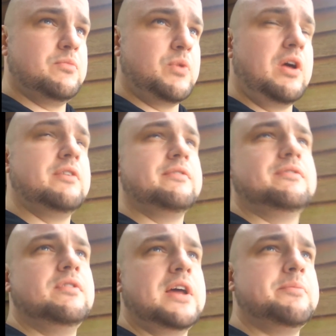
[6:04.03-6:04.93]
well. I
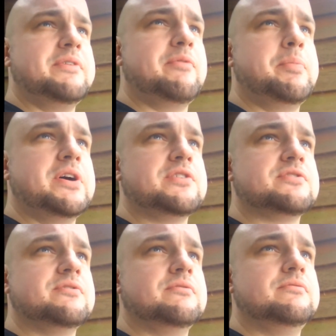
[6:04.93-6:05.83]
had a bit of a
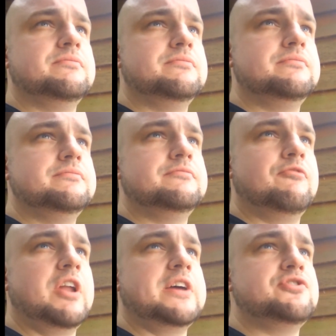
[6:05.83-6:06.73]
personal
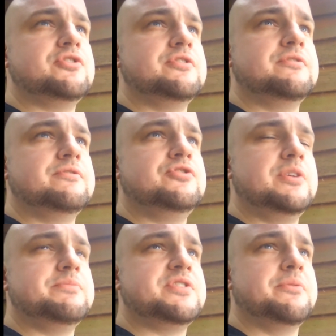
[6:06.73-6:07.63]

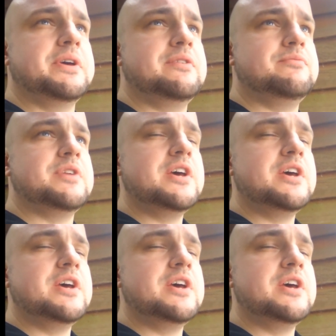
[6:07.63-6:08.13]
relationship to it.